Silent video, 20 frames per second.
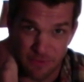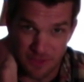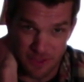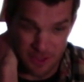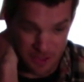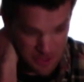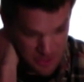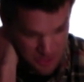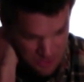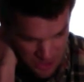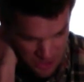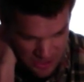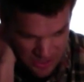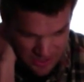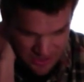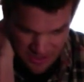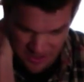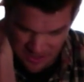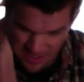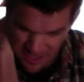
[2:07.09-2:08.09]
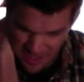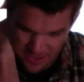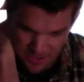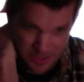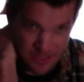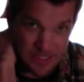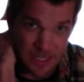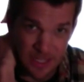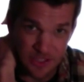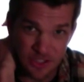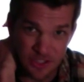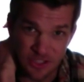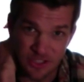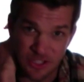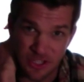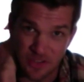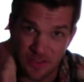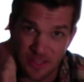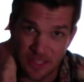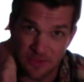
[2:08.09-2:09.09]
You know, you look at this hand, your attention's
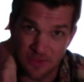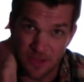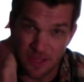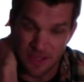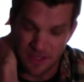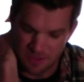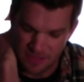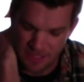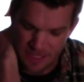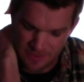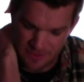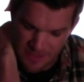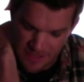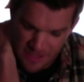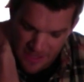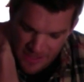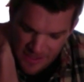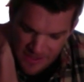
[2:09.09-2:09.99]
here, that's why they believe it.